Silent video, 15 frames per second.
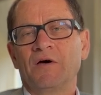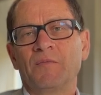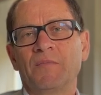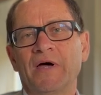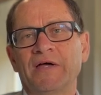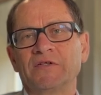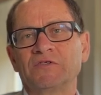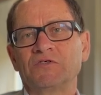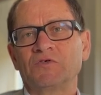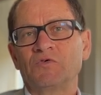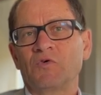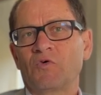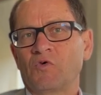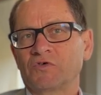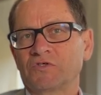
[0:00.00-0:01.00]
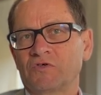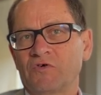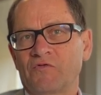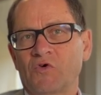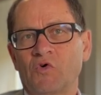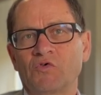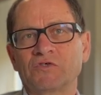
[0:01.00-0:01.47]
and to also,
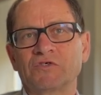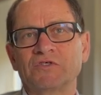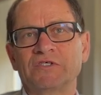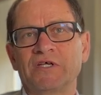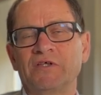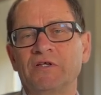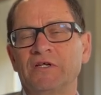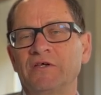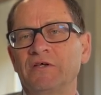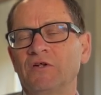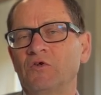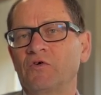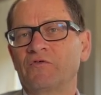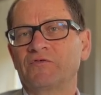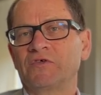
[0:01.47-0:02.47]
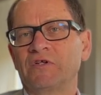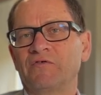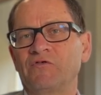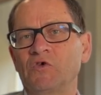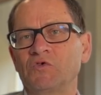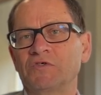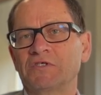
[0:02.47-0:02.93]
of course, continually look to the
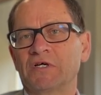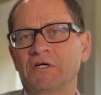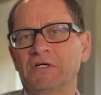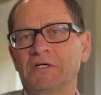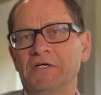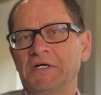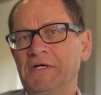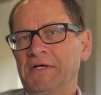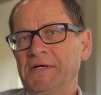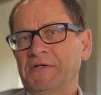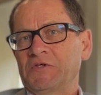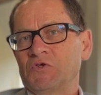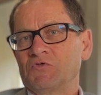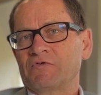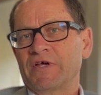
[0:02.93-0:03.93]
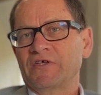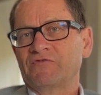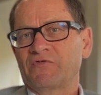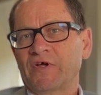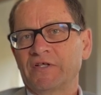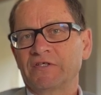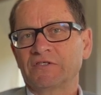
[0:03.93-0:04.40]
future, to raise
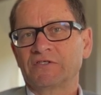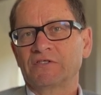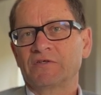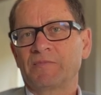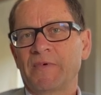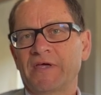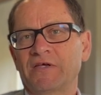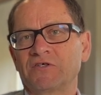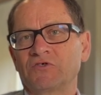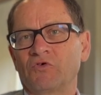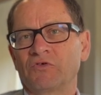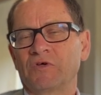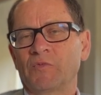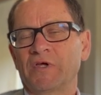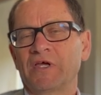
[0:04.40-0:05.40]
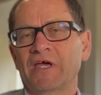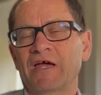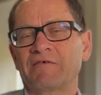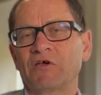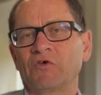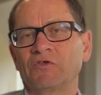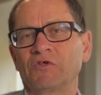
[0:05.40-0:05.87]
funds, to make sure that we can
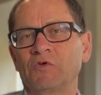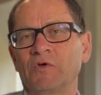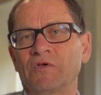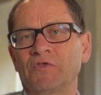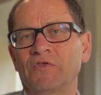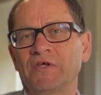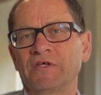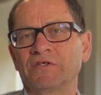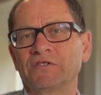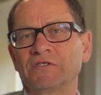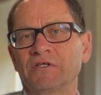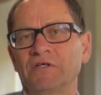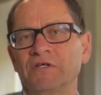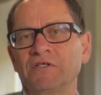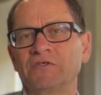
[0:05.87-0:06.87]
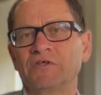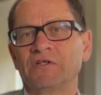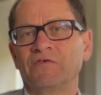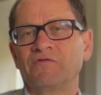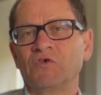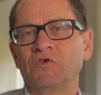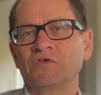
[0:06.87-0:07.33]
carry on doing things into
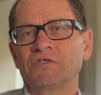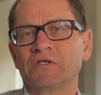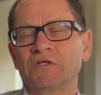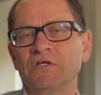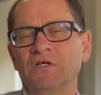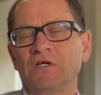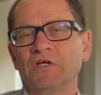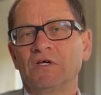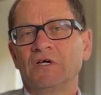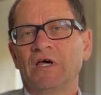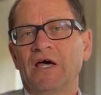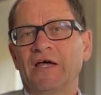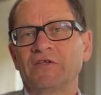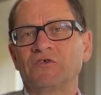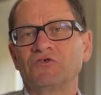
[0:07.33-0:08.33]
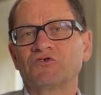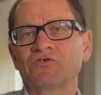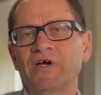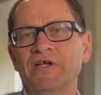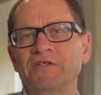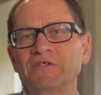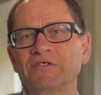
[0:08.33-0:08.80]
the future, and to
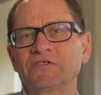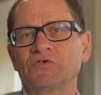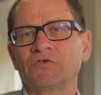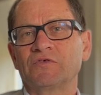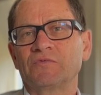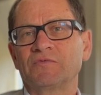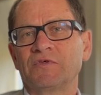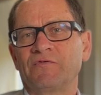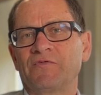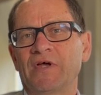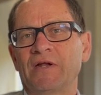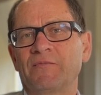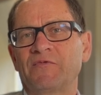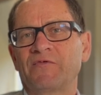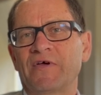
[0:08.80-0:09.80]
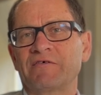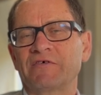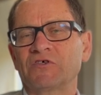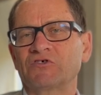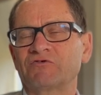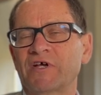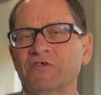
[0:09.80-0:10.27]
try and sort of develop
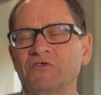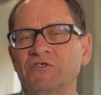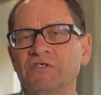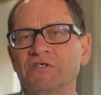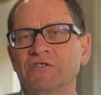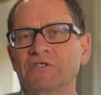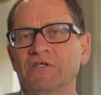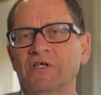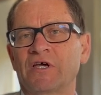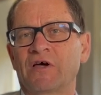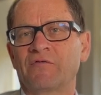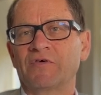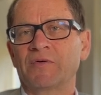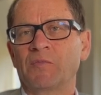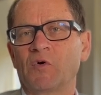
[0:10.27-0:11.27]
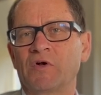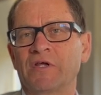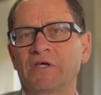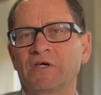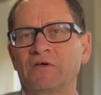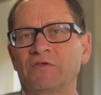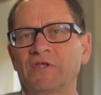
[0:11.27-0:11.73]
various strategies that the governing
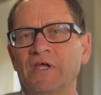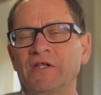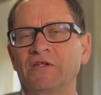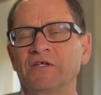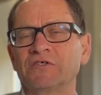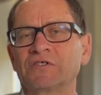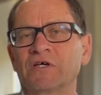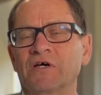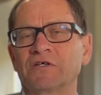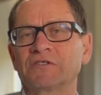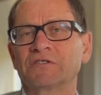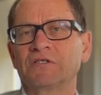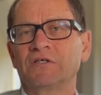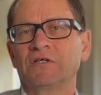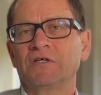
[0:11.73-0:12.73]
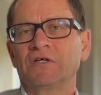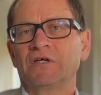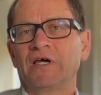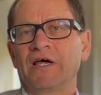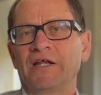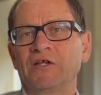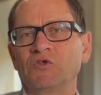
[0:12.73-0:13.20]
body can then discuss
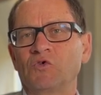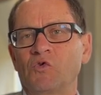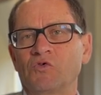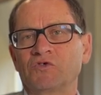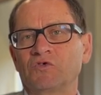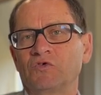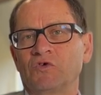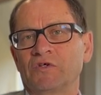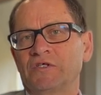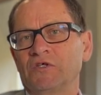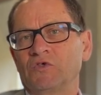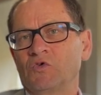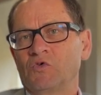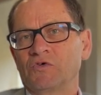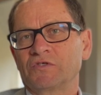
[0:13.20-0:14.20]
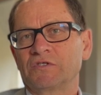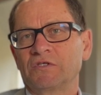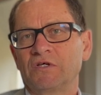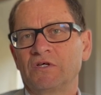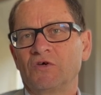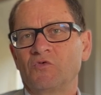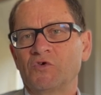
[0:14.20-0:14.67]
and endorse or not endorse,
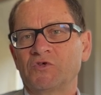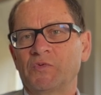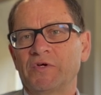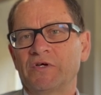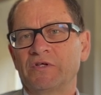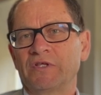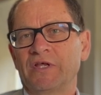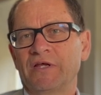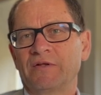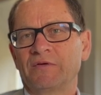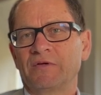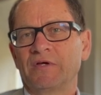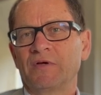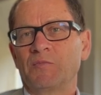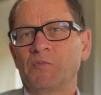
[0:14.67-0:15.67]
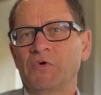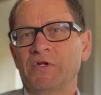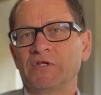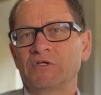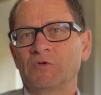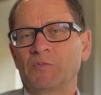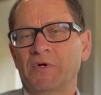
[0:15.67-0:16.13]
which we can then put
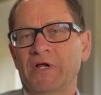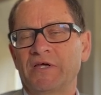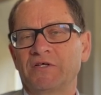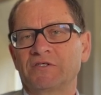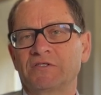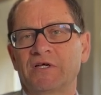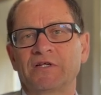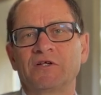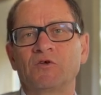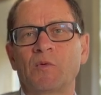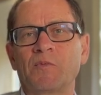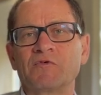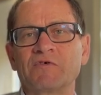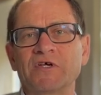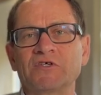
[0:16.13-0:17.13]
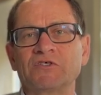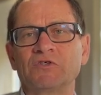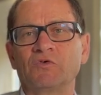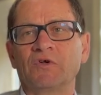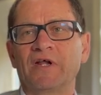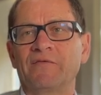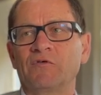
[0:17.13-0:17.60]
into place at an
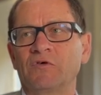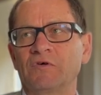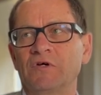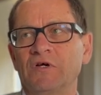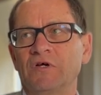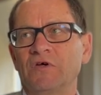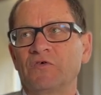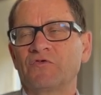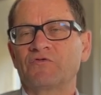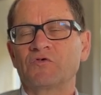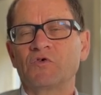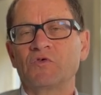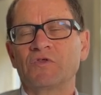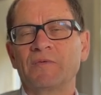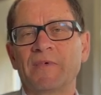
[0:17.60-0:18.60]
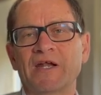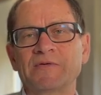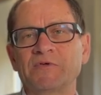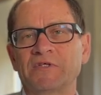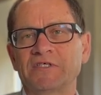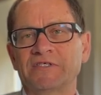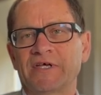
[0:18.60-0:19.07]
operational level through the
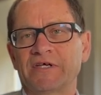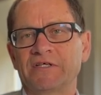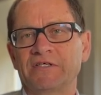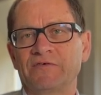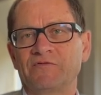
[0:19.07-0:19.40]
management executive